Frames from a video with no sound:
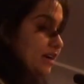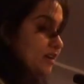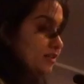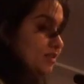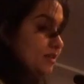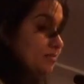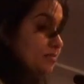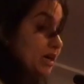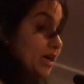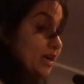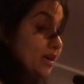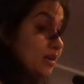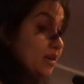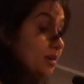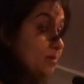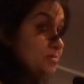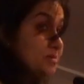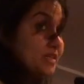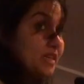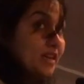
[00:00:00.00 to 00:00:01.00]
the
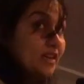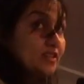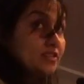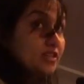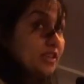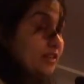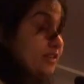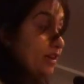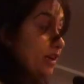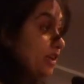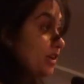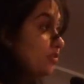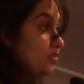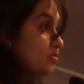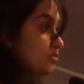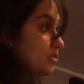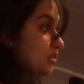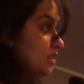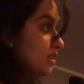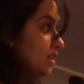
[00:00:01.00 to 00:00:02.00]
markups that are generally
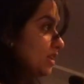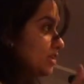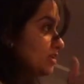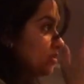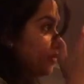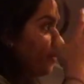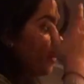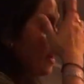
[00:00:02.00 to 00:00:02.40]
used in case of